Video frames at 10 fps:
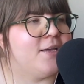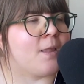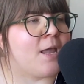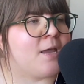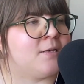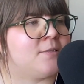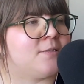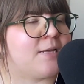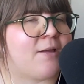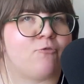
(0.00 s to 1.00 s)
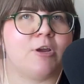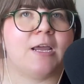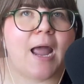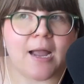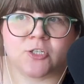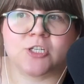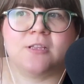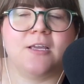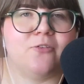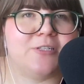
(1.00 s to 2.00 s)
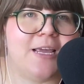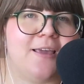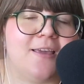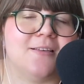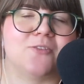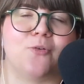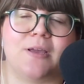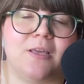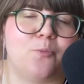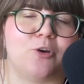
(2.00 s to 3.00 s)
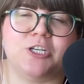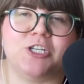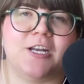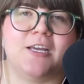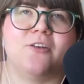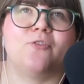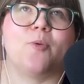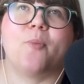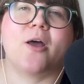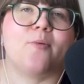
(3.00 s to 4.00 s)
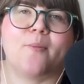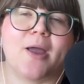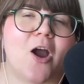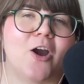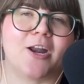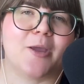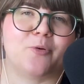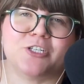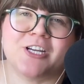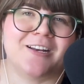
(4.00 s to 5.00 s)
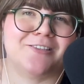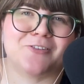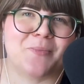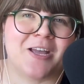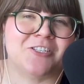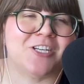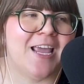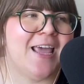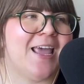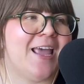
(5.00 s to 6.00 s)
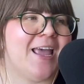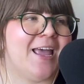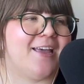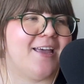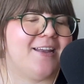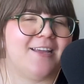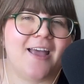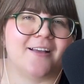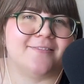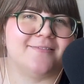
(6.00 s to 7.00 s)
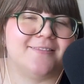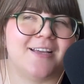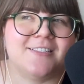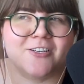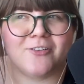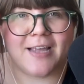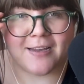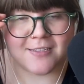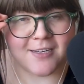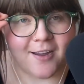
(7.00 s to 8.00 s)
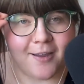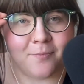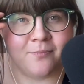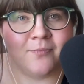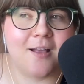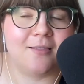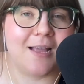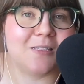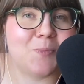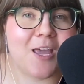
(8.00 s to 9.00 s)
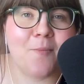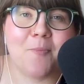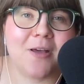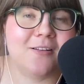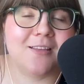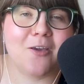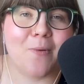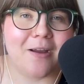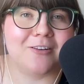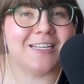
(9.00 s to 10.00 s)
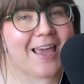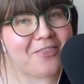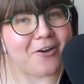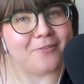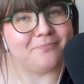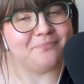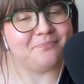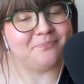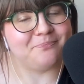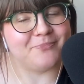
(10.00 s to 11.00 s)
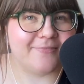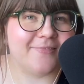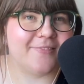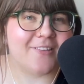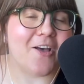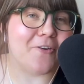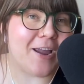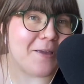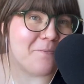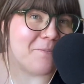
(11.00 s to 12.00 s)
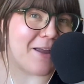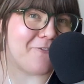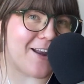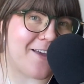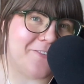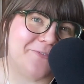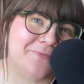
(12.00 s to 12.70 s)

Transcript: And every action that you take is greatly appreciated from the bottom of my heart. I appreciate it so much. And yeah, until next time, let's become abundantly aware together. All right, bye for now.